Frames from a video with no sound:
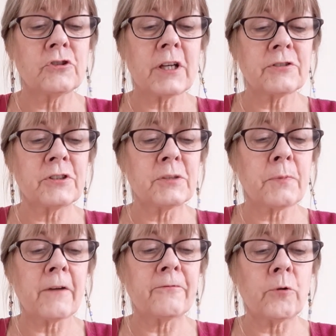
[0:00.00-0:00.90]
justice
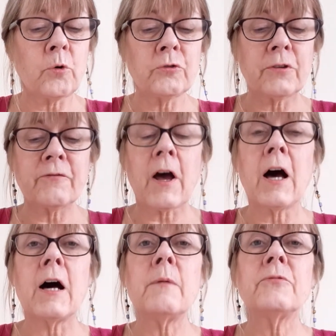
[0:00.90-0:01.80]
by force of
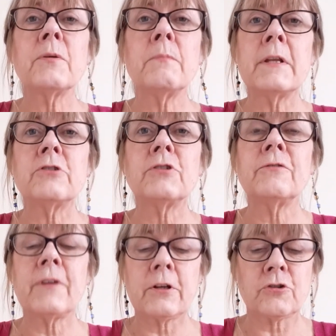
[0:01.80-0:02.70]
arms and military
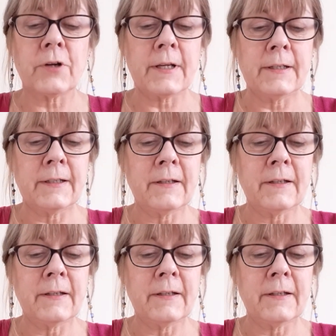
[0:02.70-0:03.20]
victory.